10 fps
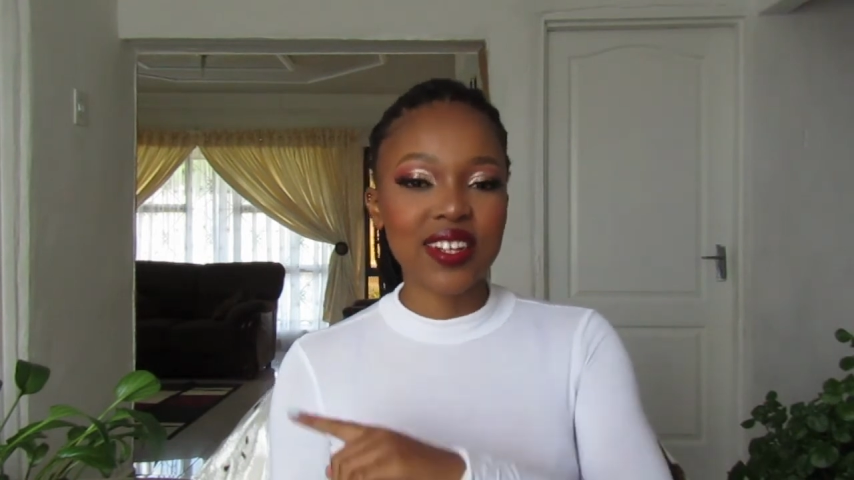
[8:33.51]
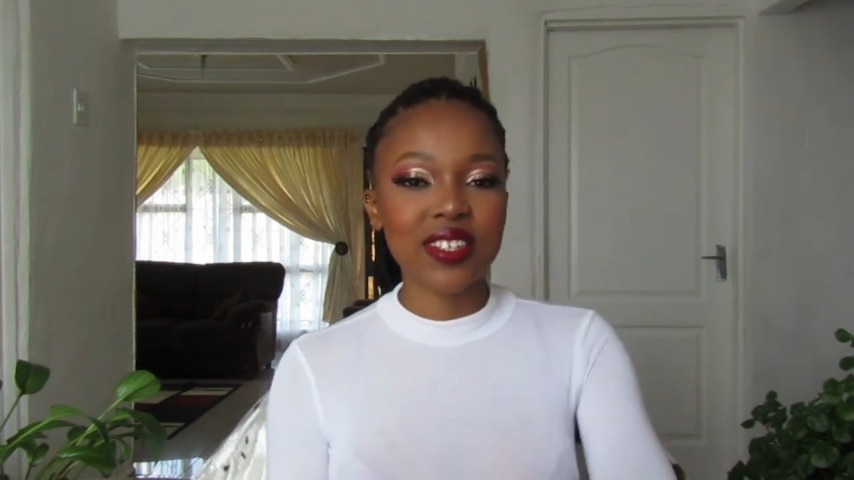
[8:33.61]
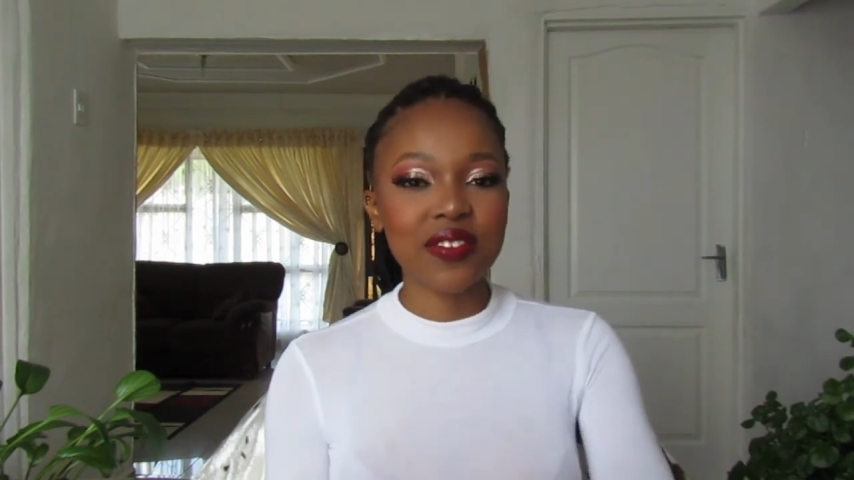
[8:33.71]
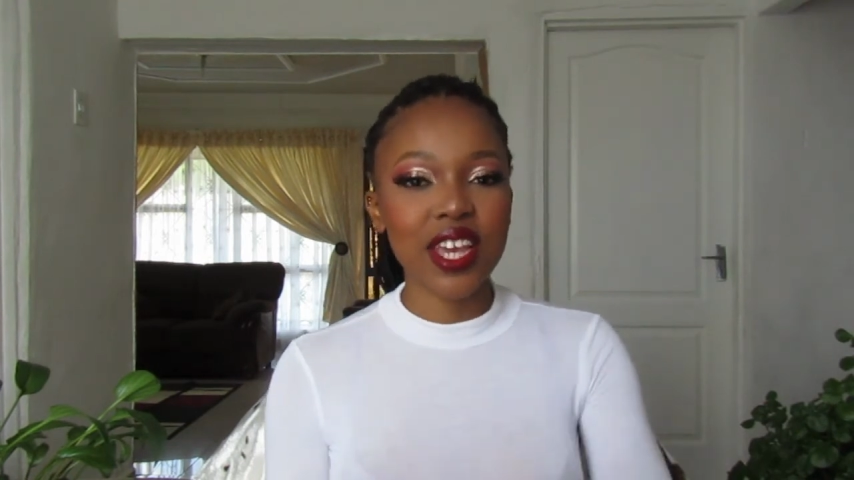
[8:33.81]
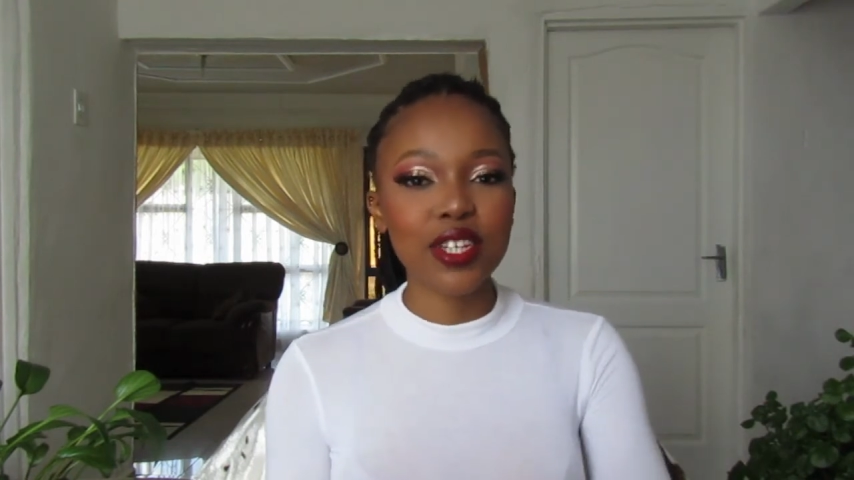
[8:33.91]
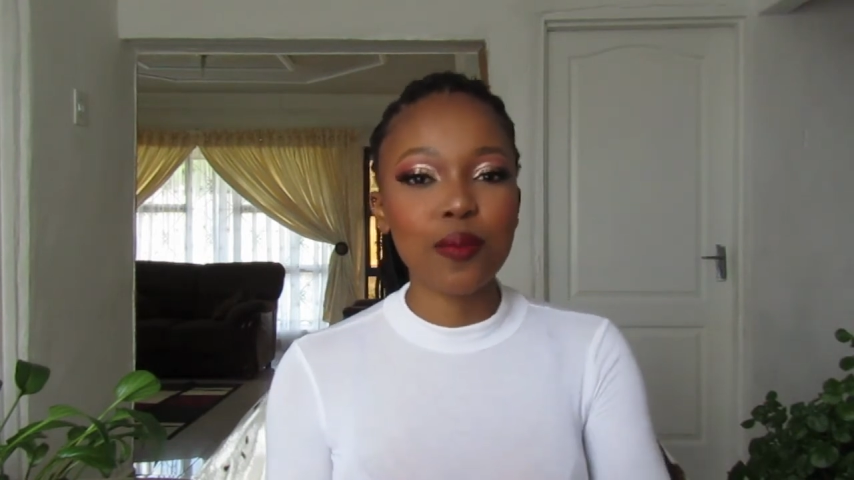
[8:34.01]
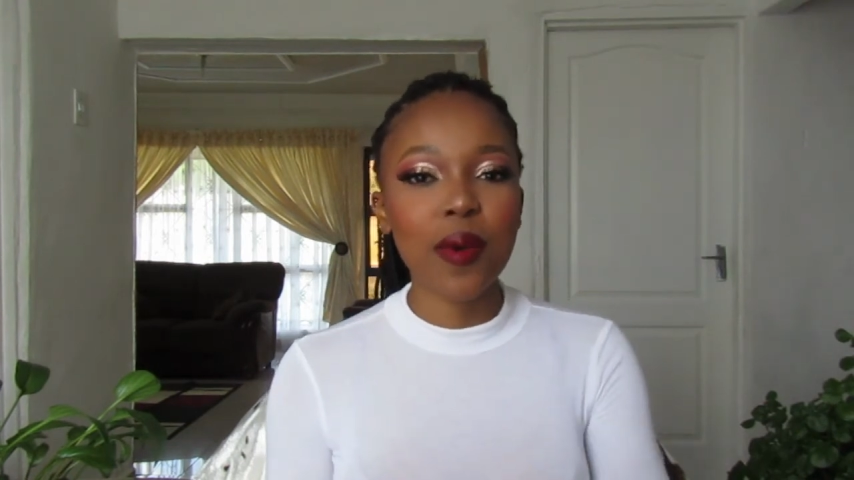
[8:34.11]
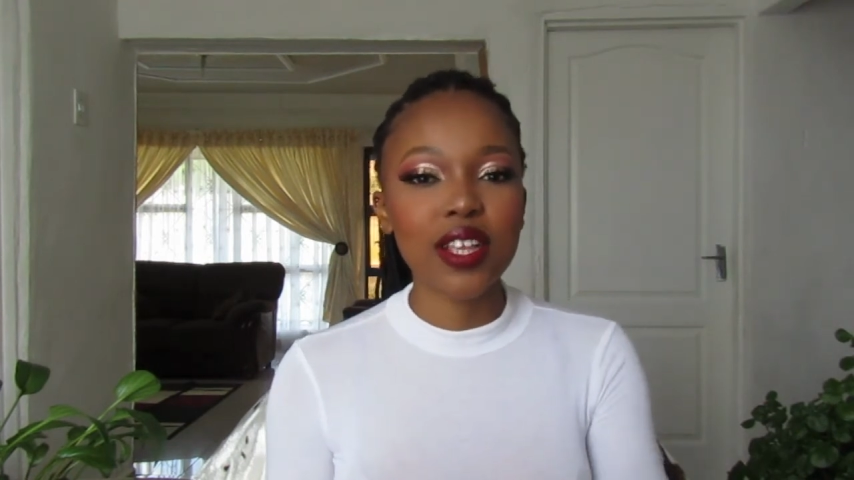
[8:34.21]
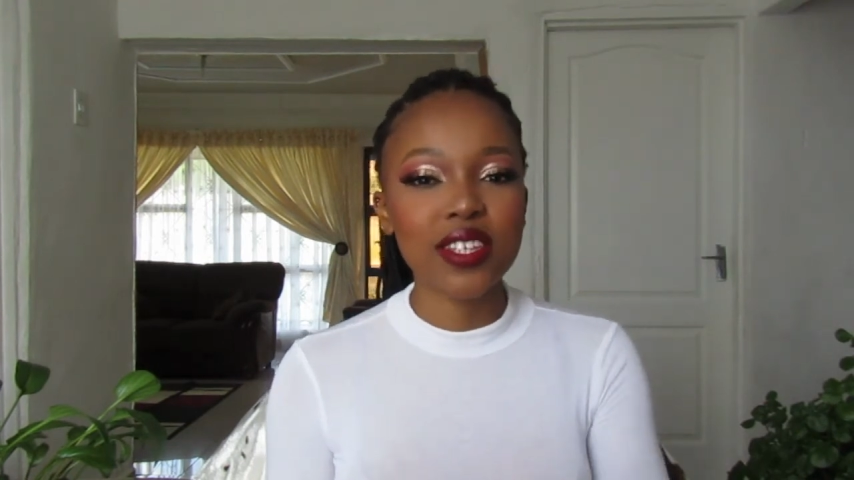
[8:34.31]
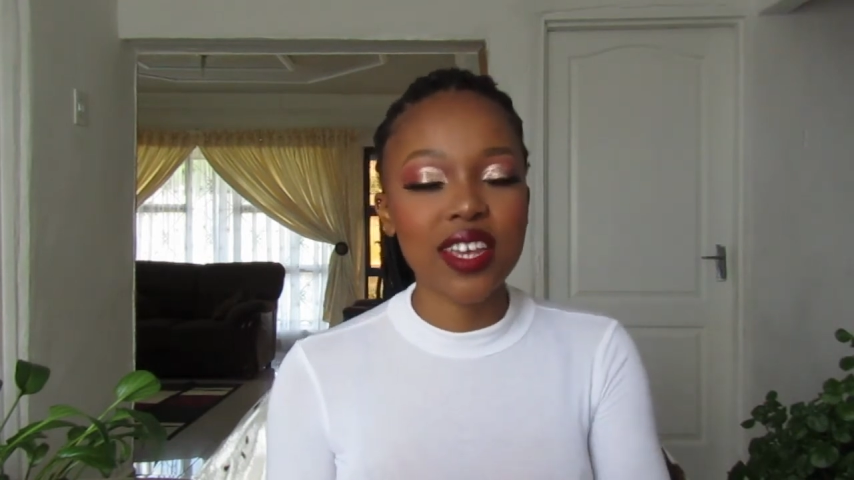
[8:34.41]
notification
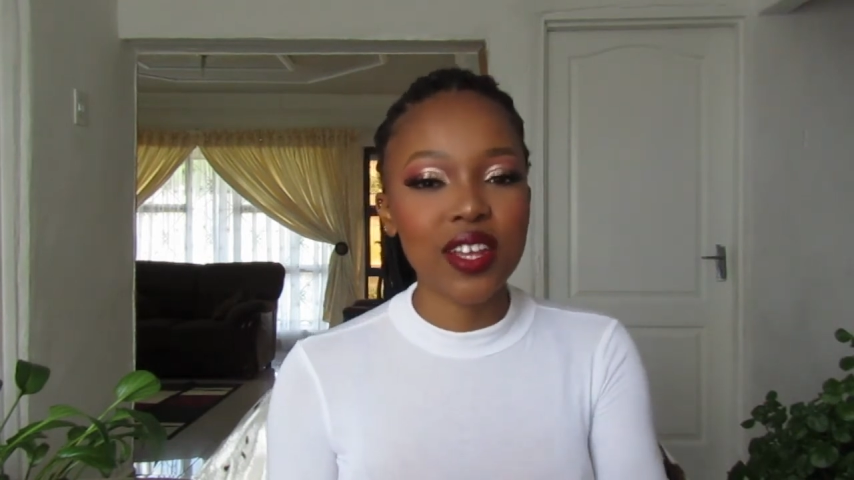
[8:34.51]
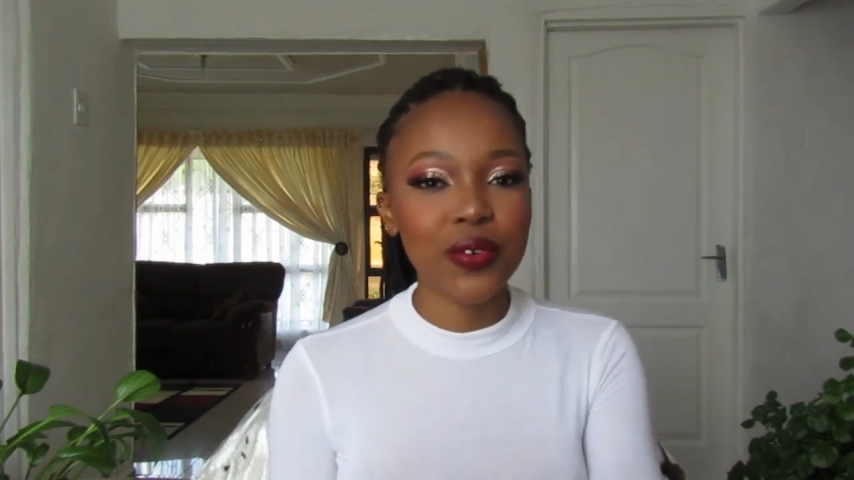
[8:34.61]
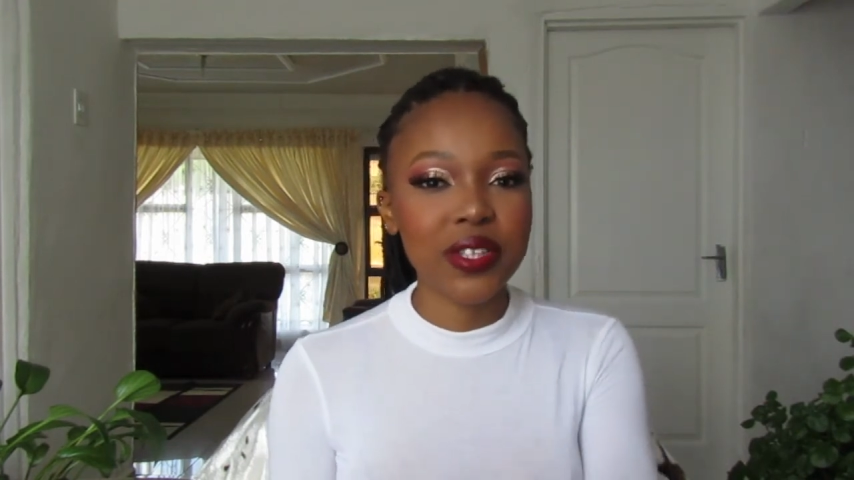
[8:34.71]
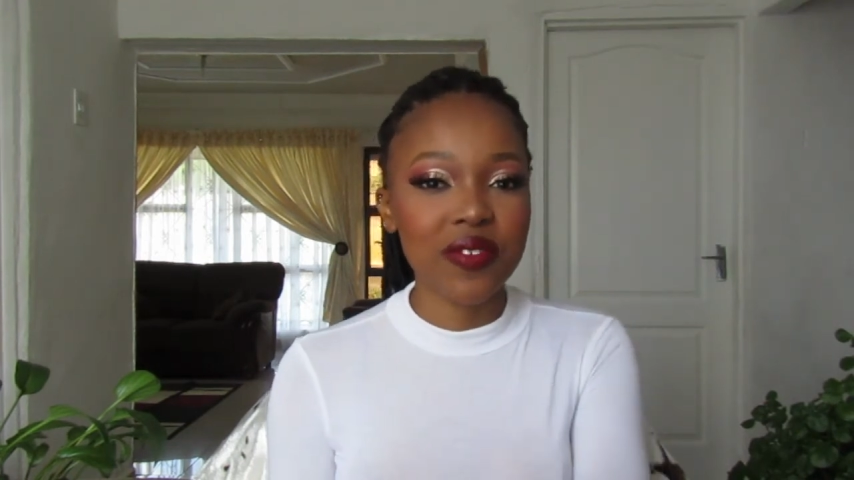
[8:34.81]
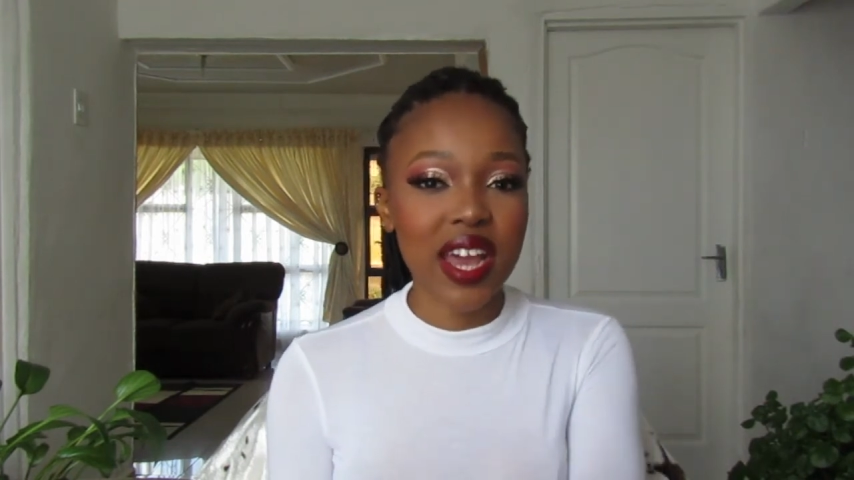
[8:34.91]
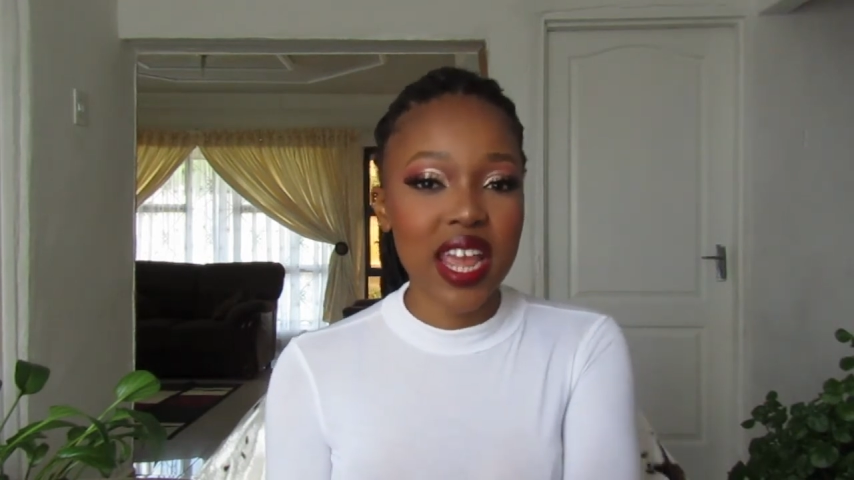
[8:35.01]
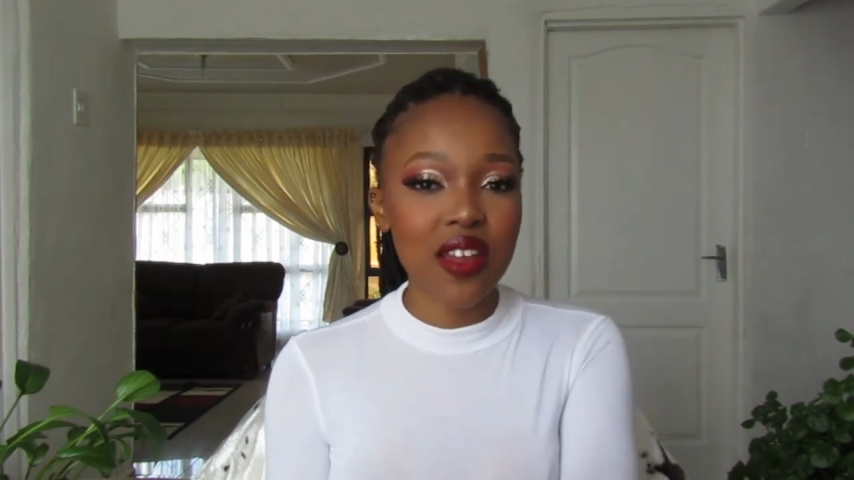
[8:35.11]
bell so you get notified